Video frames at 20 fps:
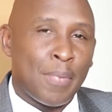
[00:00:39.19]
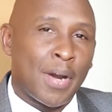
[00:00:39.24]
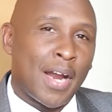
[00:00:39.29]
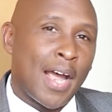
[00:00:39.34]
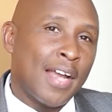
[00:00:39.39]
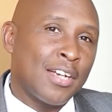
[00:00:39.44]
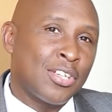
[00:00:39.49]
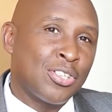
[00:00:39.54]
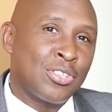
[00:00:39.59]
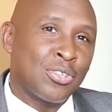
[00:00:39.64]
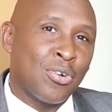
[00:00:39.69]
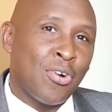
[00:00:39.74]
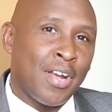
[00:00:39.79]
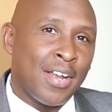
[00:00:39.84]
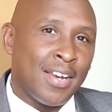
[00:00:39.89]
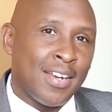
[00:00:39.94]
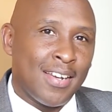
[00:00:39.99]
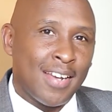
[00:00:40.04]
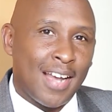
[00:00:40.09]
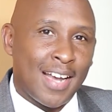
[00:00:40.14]
but I had
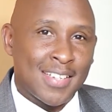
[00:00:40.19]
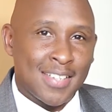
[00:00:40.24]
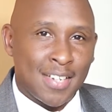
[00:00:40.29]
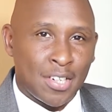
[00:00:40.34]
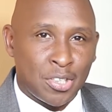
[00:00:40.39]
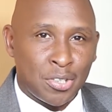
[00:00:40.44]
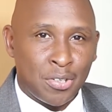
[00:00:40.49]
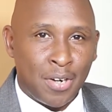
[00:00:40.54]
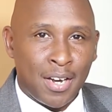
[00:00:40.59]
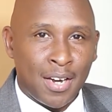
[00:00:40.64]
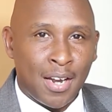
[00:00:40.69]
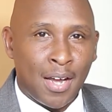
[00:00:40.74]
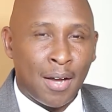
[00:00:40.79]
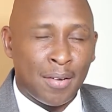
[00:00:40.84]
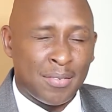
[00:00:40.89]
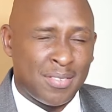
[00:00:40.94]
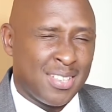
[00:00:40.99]
joined as a trainer